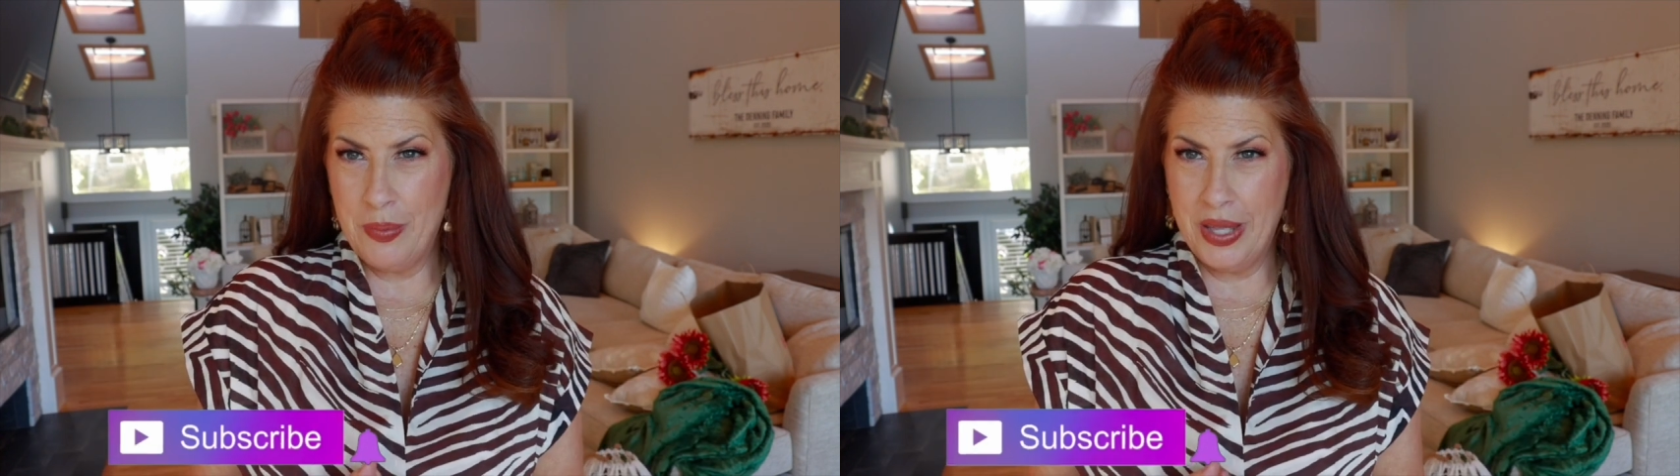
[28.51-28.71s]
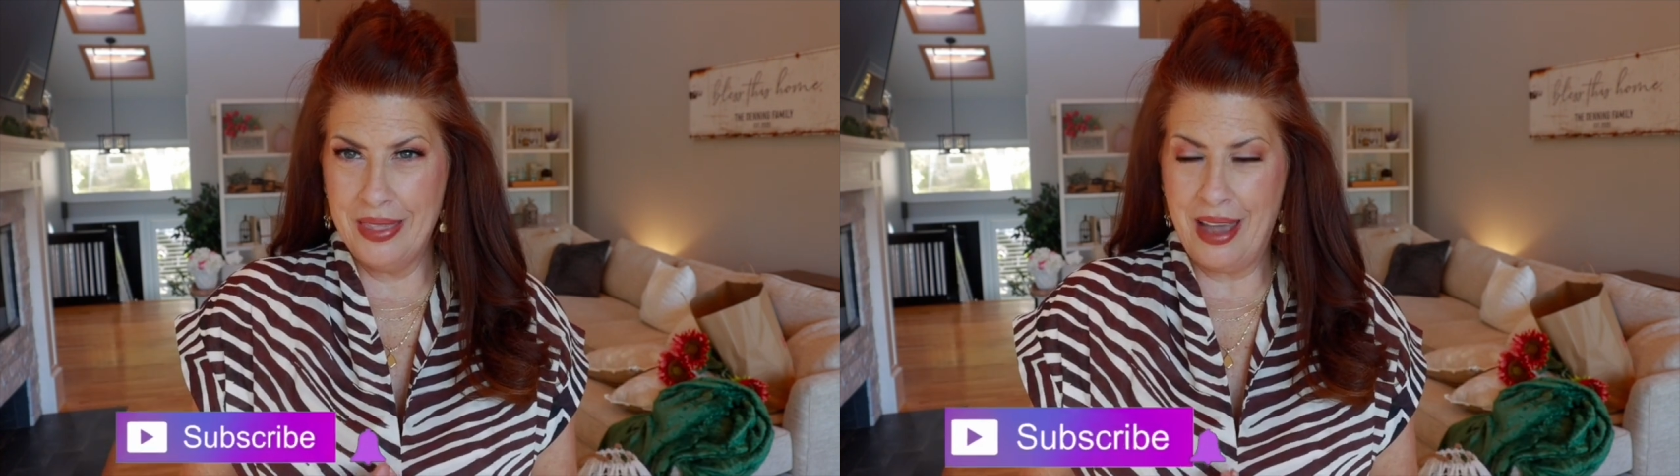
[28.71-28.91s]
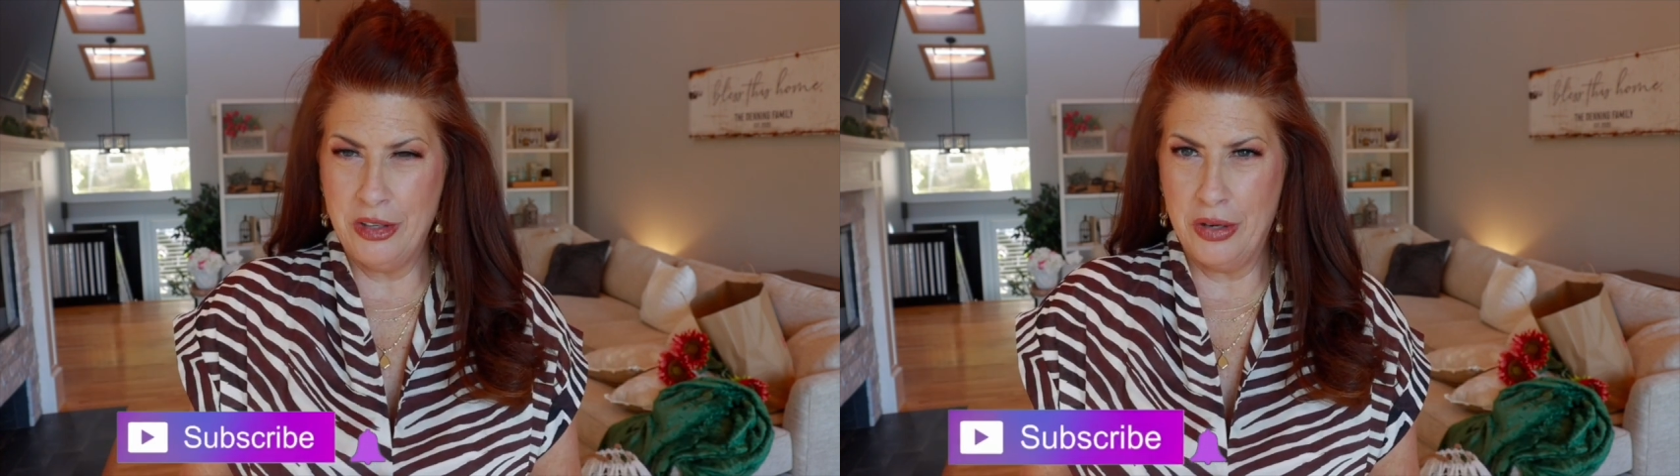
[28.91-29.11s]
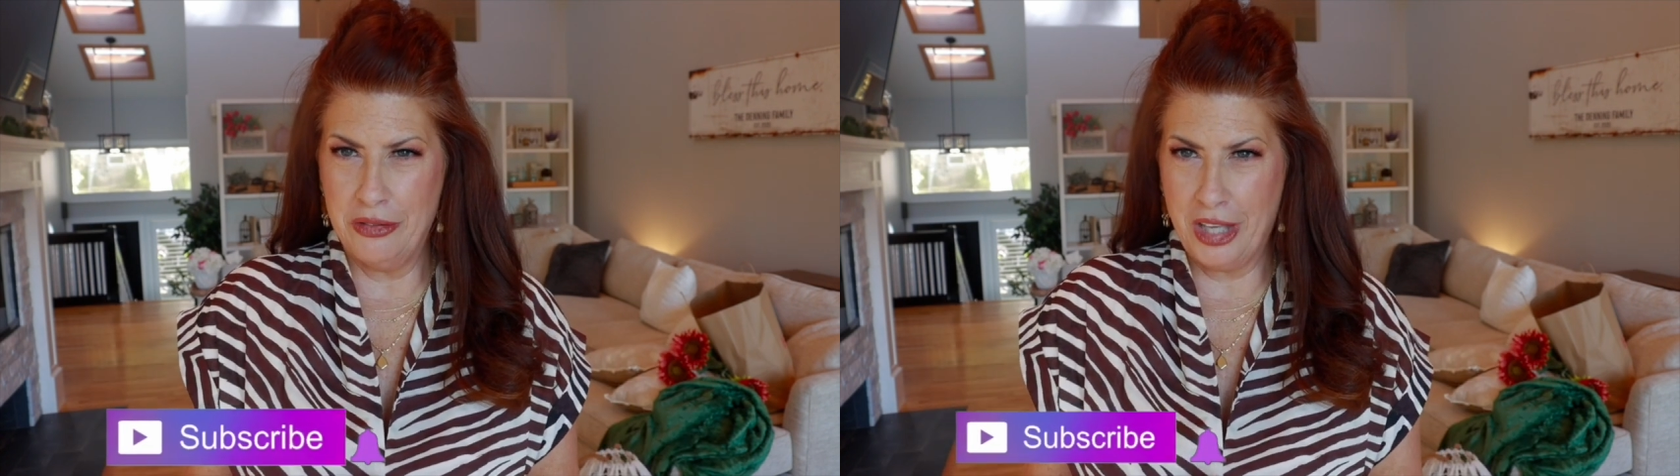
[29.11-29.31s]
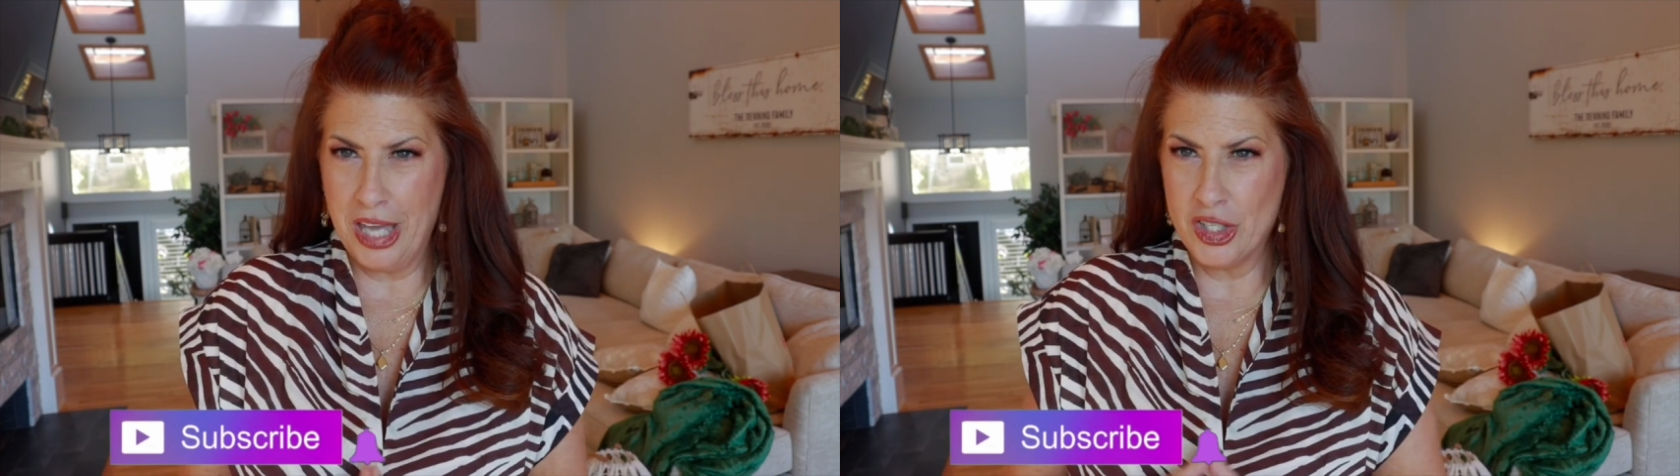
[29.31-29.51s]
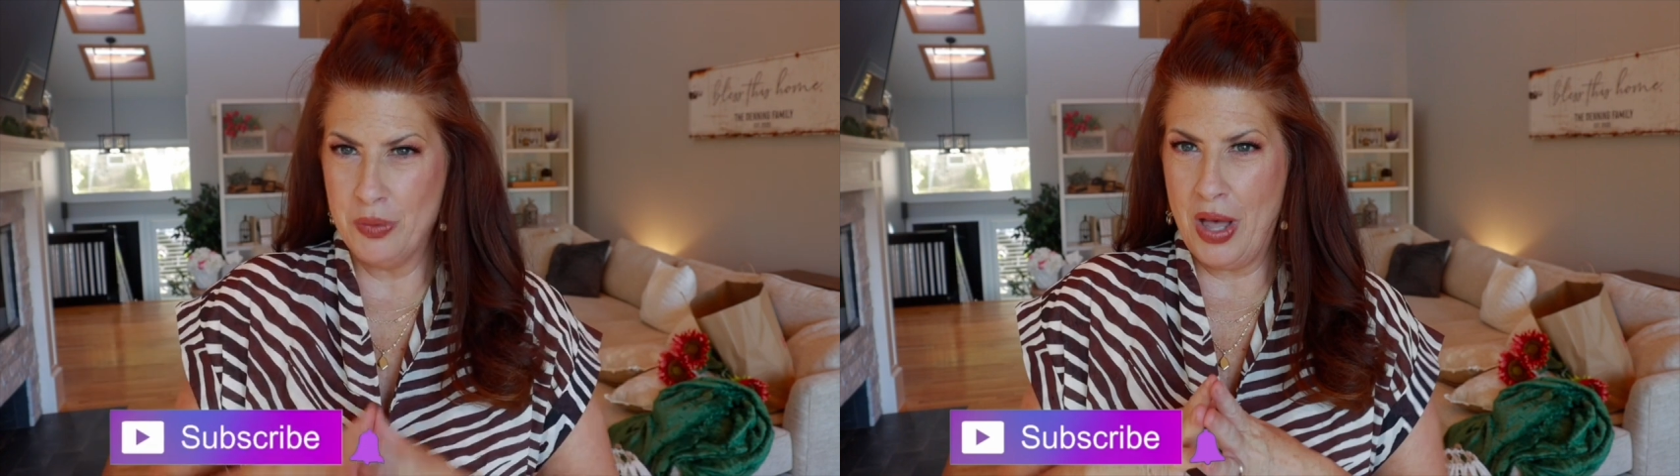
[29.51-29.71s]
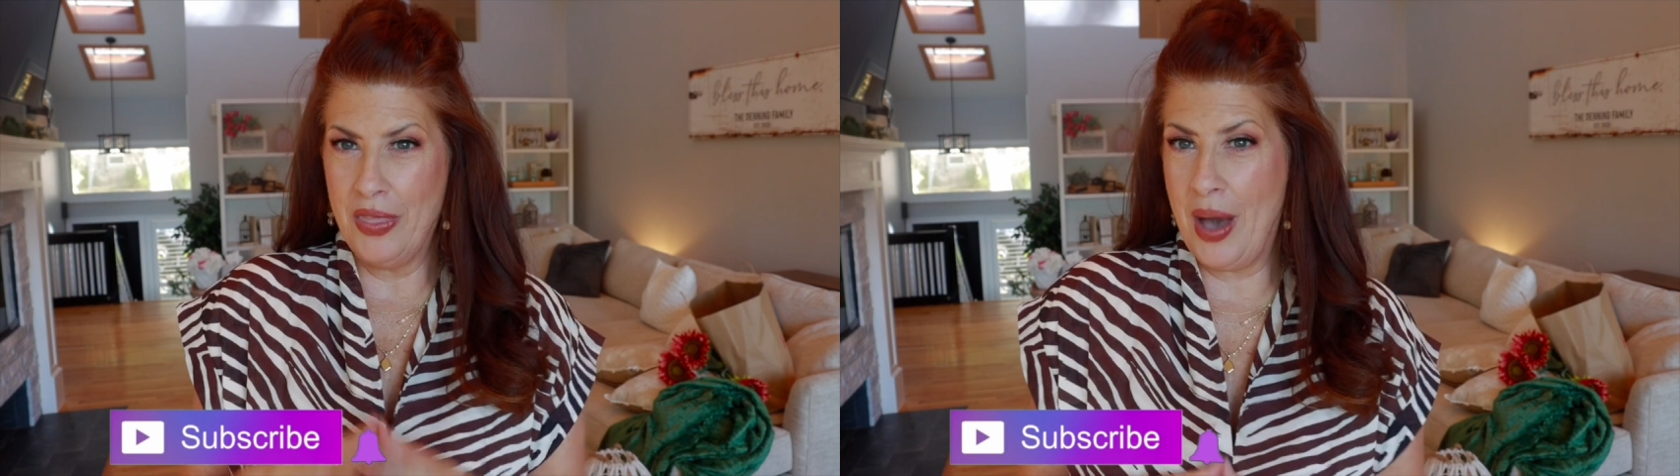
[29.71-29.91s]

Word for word: button, that notification bell,